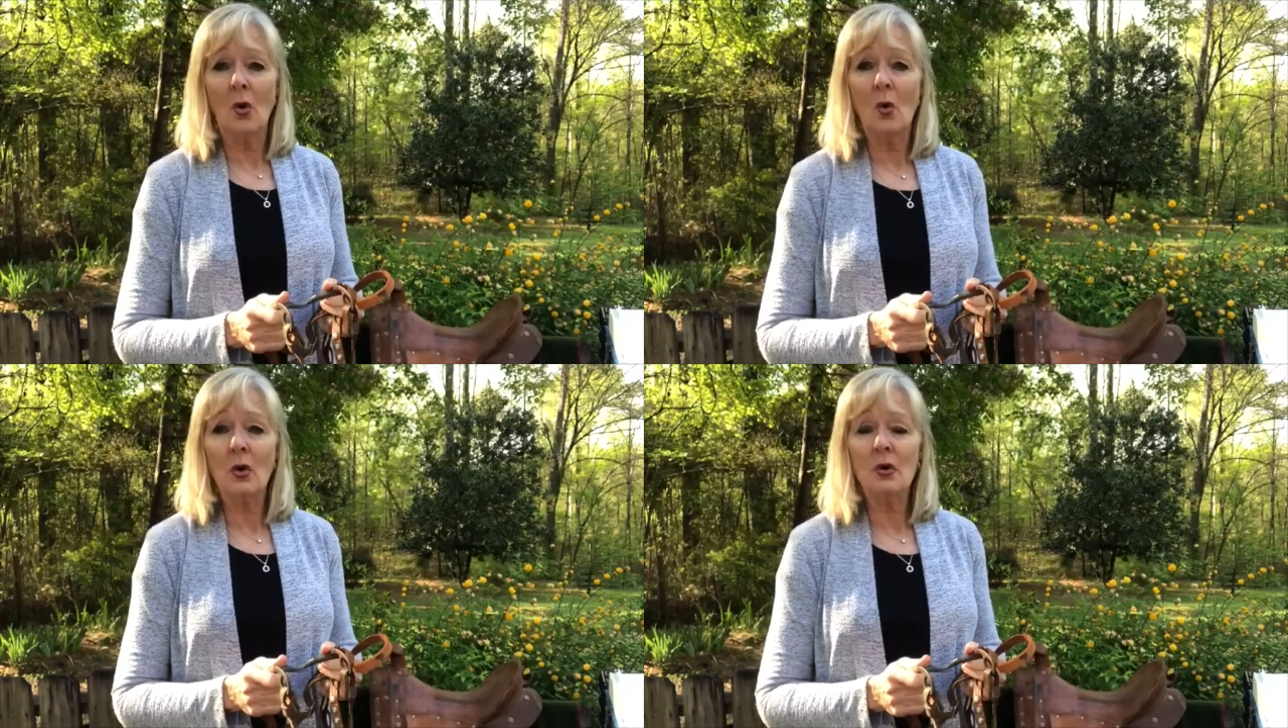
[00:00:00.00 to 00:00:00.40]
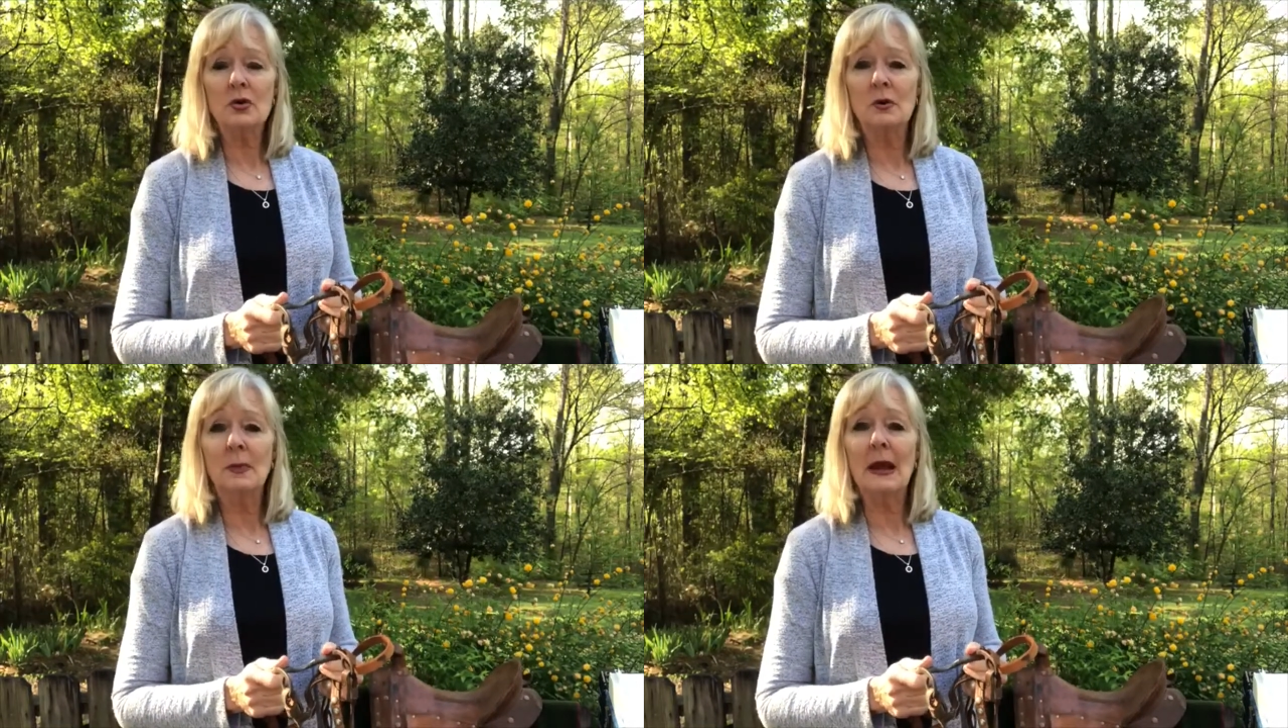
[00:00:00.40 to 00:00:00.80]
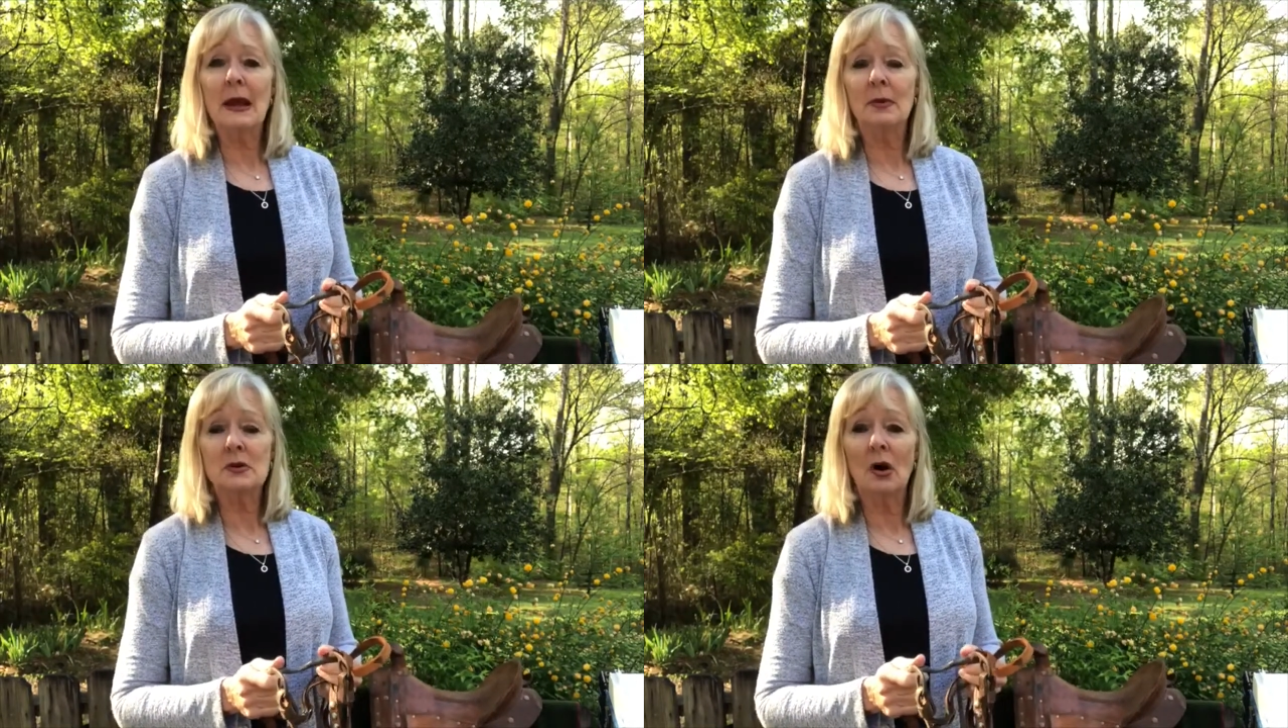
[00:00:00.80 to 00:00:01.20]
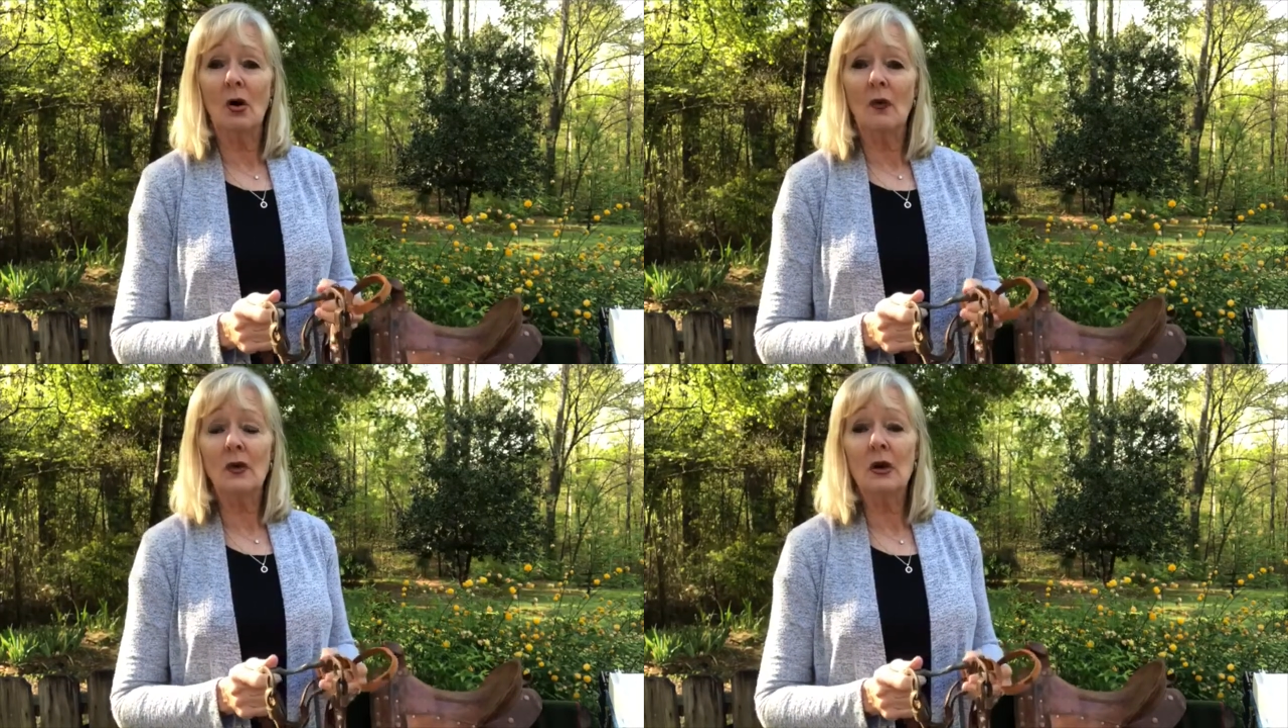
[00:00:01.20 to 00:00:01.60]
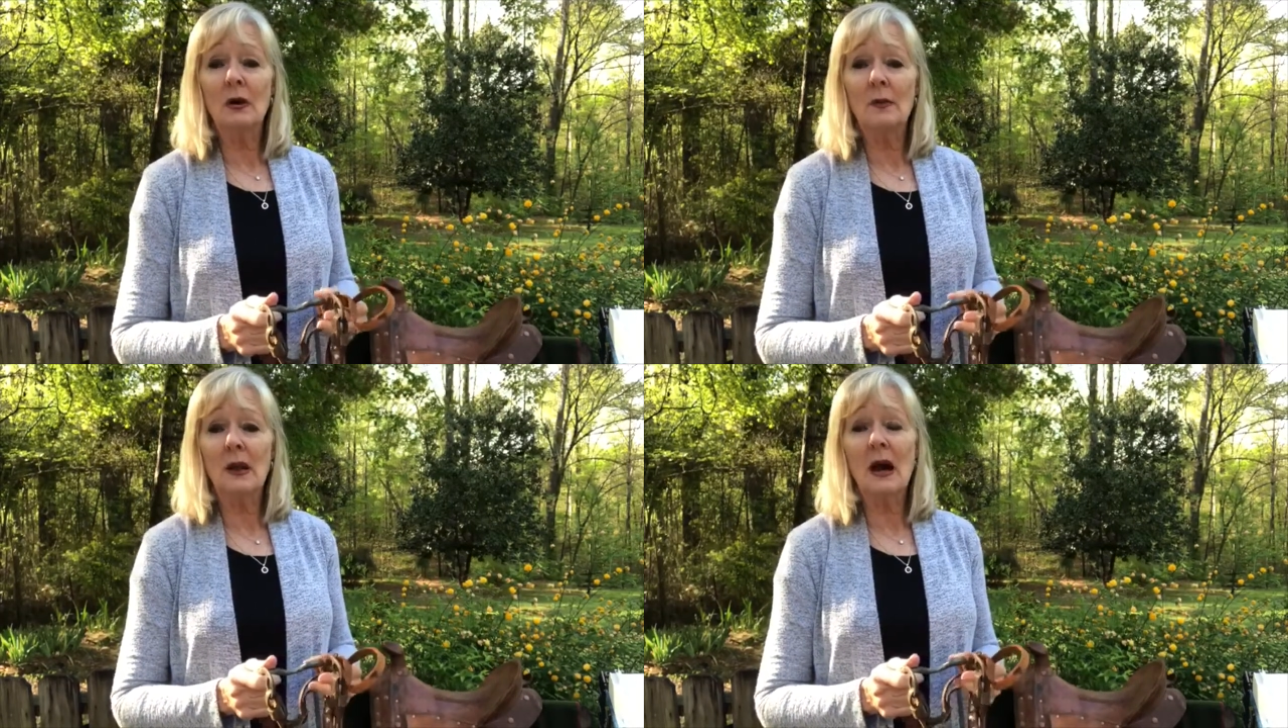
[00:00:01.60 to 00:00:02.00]
order to be able to
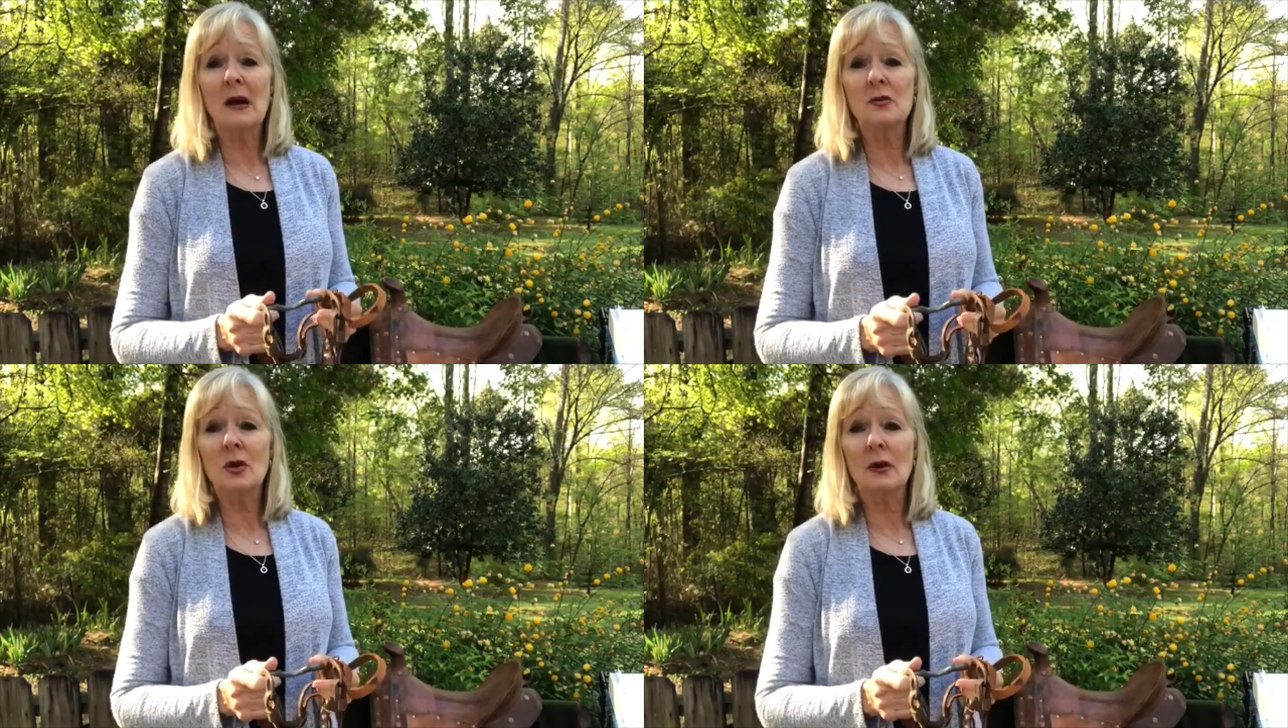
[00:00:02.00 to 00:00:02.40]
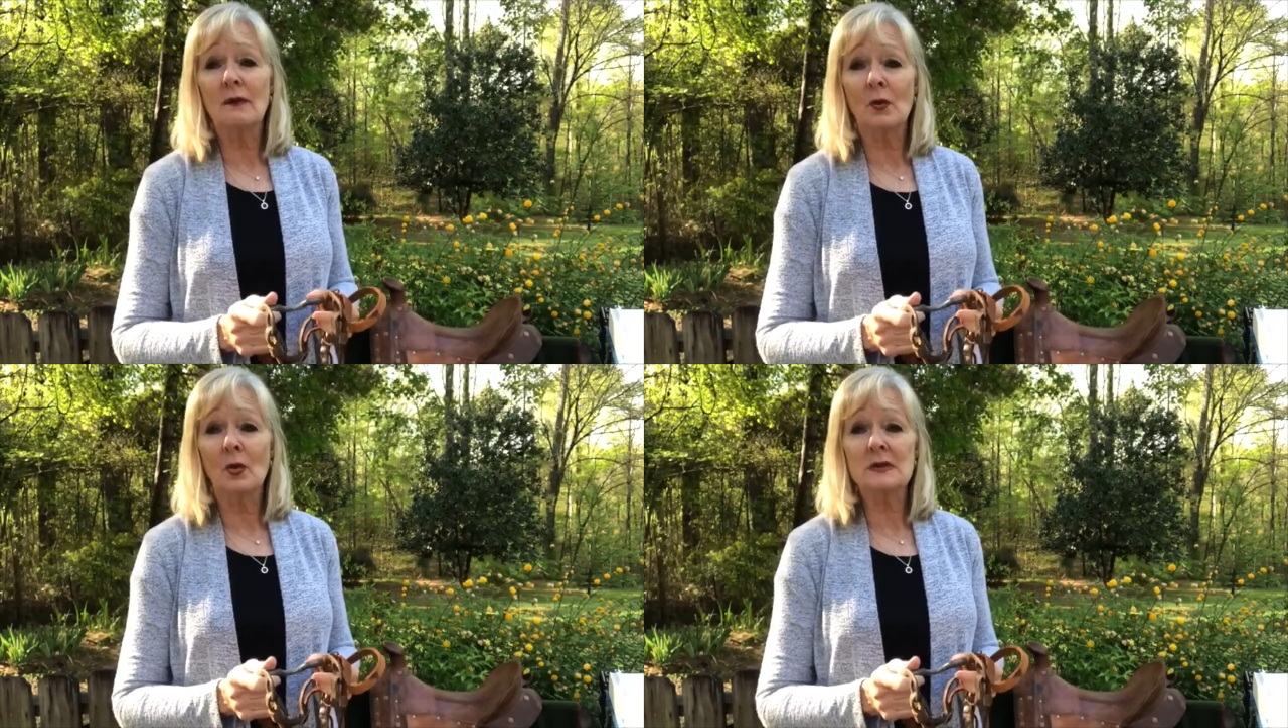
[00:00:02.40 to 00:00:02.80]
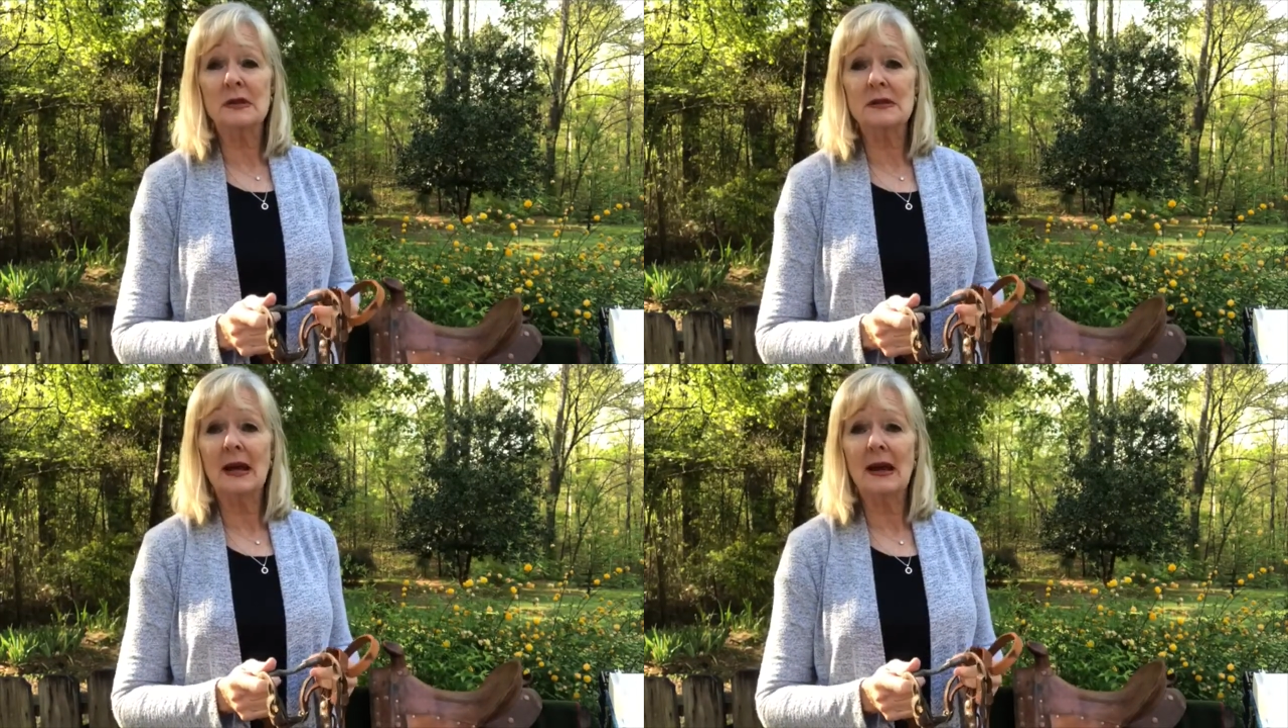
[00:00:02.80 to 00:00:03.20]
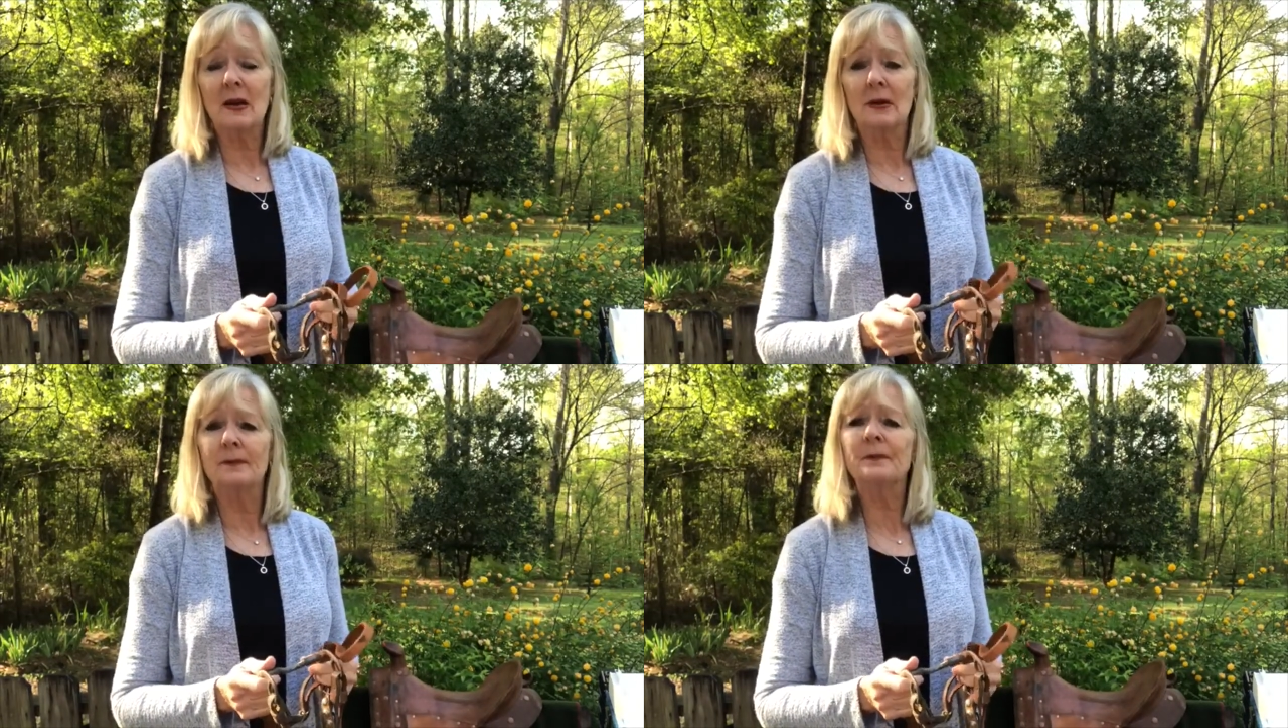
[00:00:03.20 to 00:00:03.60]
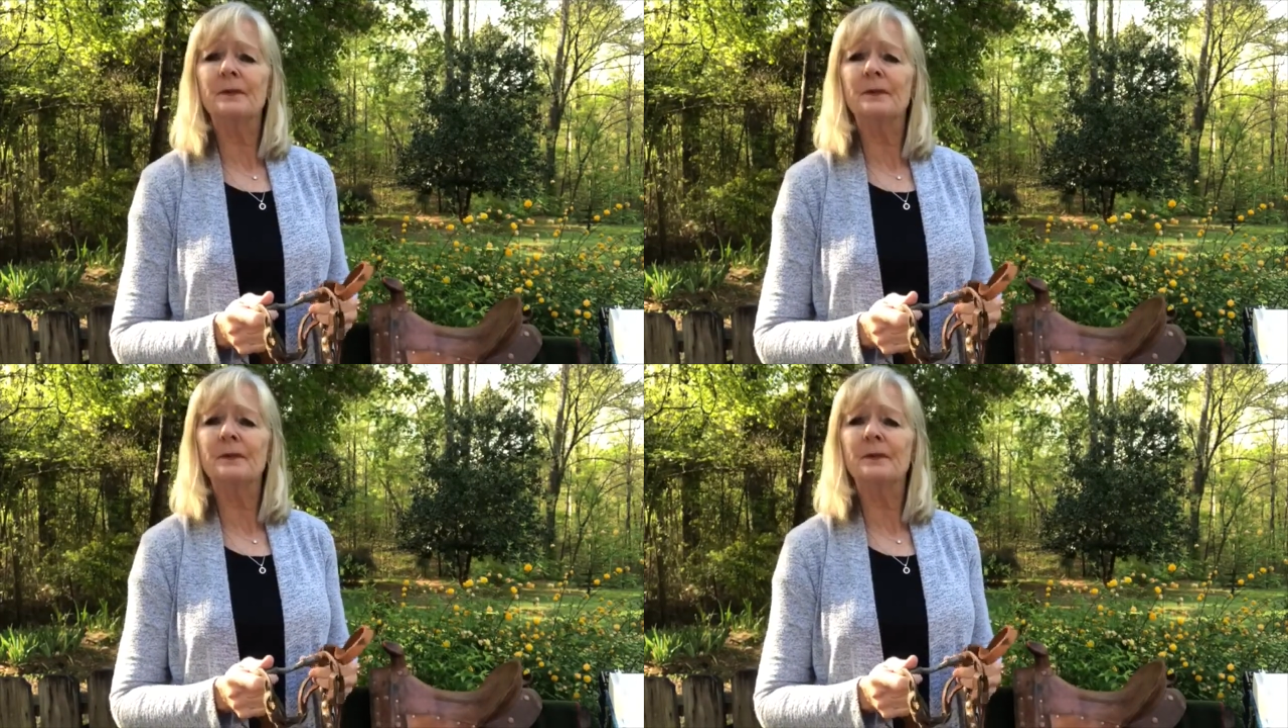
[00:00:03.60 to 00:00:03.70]
overcome the contrary forces there